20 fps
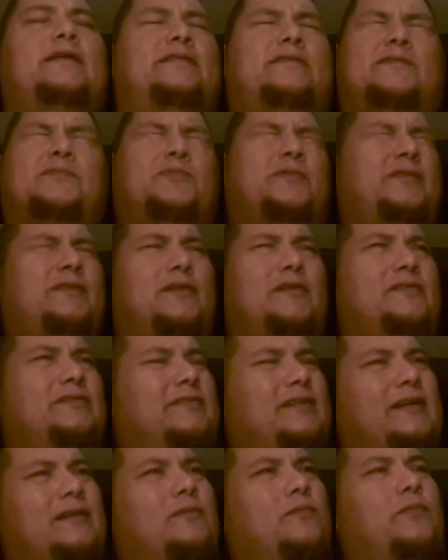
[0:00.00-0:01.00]
It's one of those
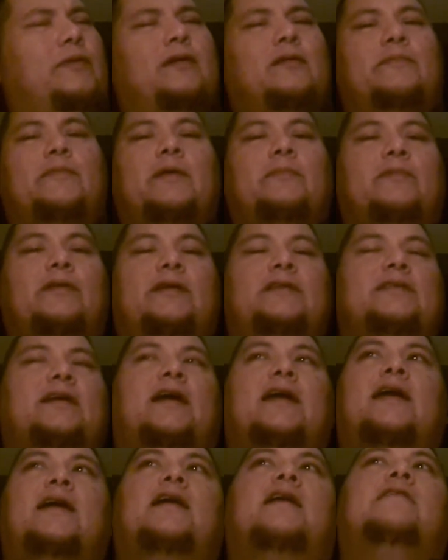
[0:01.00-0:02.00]
like weird memories
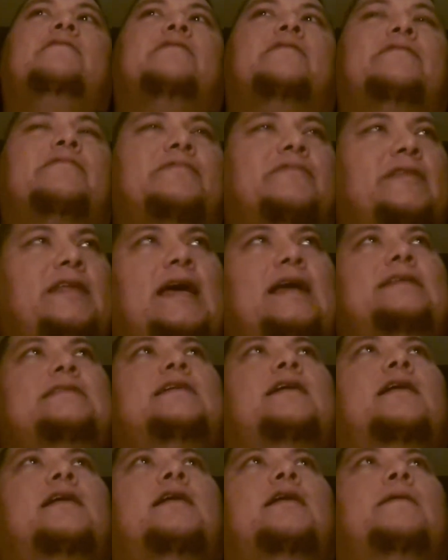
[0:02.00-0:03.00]
I have of that
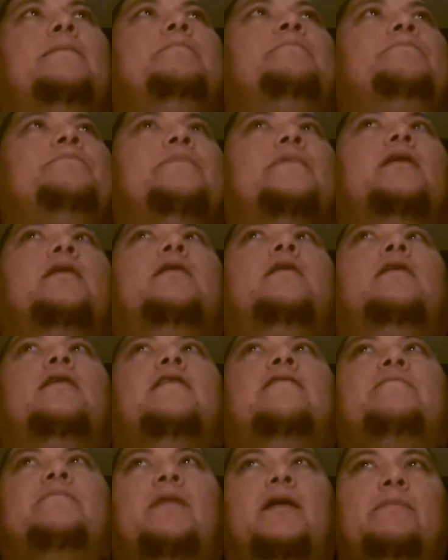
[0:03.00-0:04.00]
time,
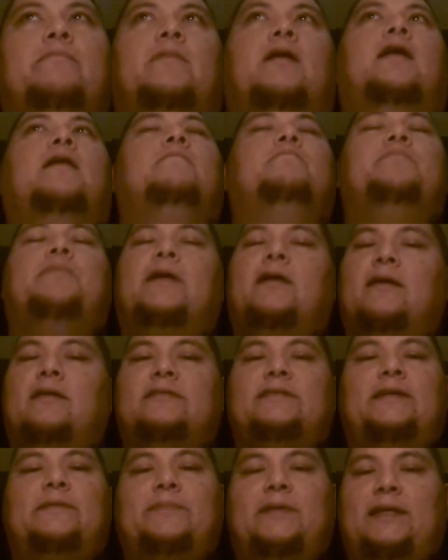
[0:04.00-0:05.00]
of my mom
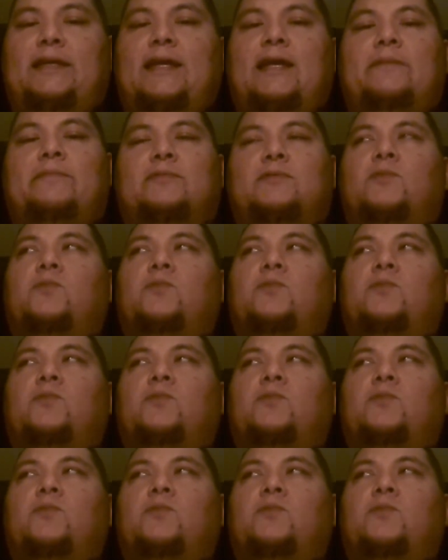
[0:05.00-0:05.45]
barely being able to